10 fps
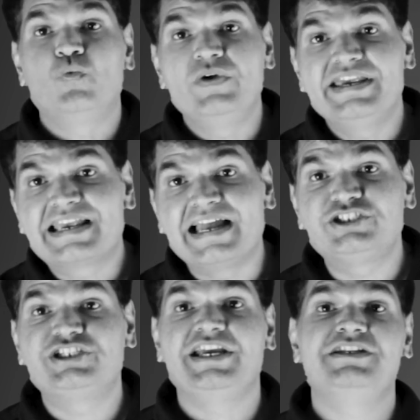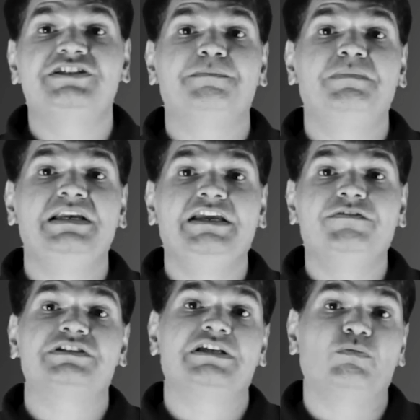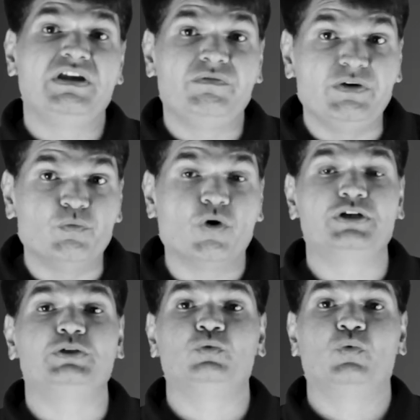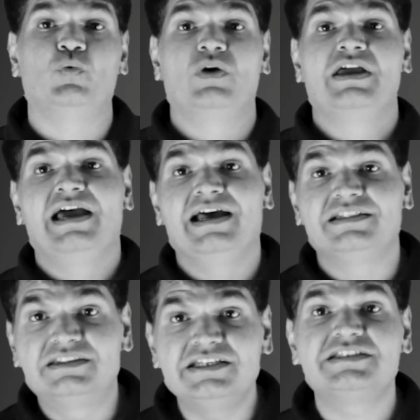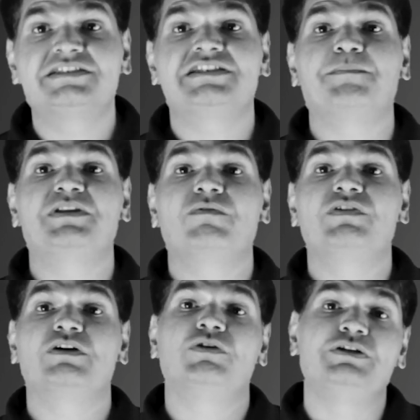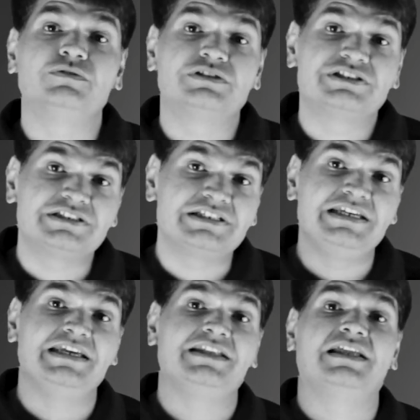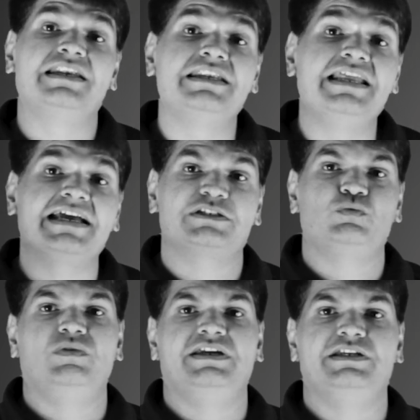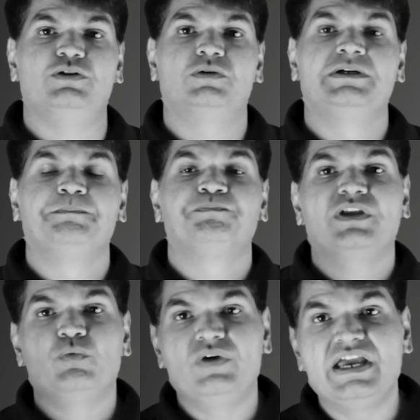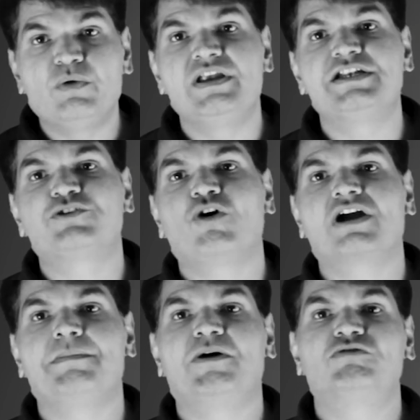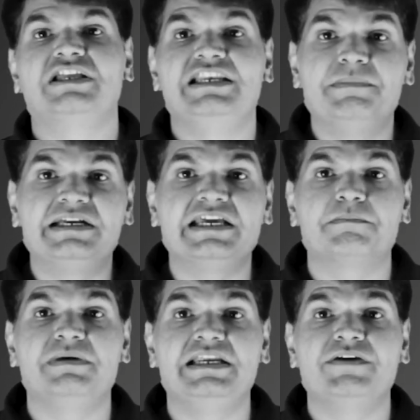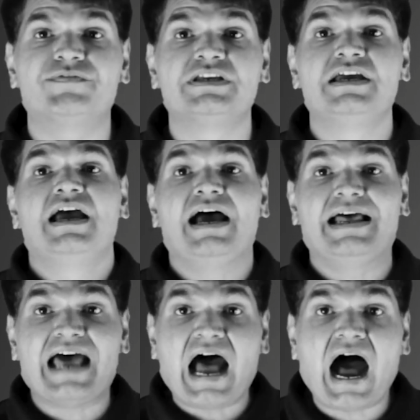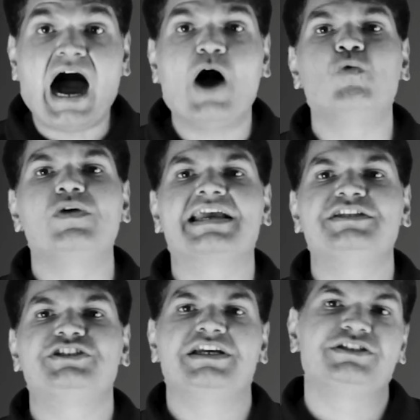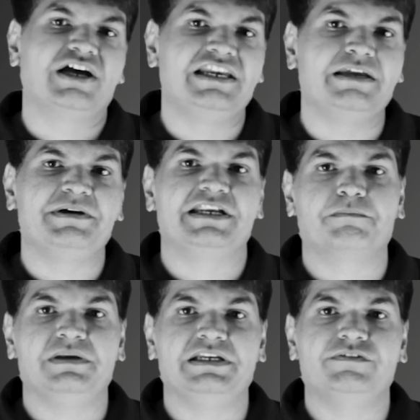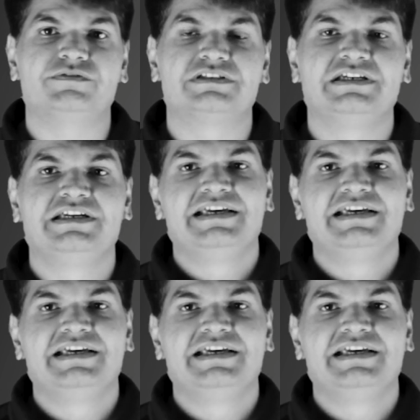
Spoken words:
We can change the beliefs the way we want to. And this is something we are going to see in the next video, where we'll talk about the limiting beliefs and how we can change our limiting beliefs.